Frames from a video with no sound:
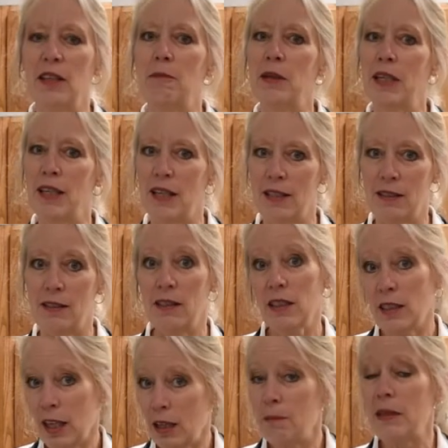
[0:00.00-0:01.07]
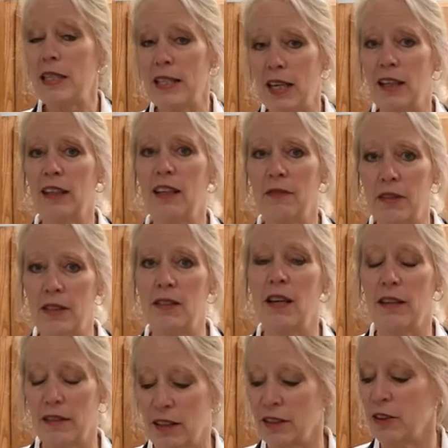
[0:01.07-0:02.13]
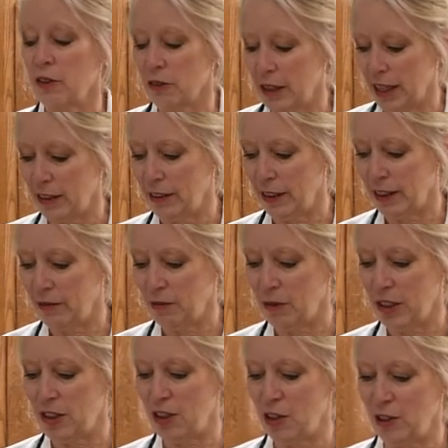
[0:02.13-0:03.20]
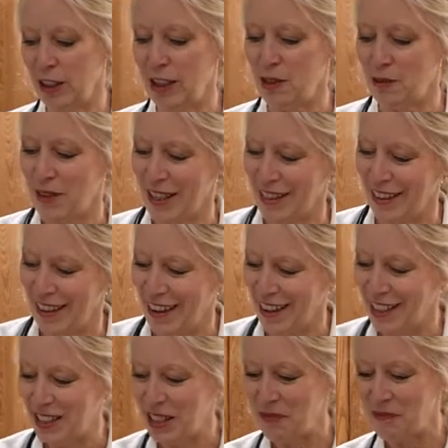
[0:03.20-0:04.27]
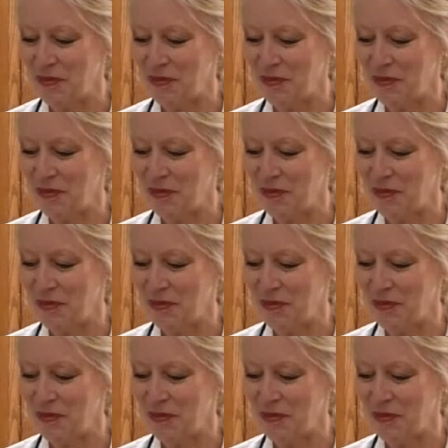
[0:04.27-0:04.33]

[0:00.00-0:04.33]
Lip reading: because it can be deadly if it's not done correctly. We certainly don't want that.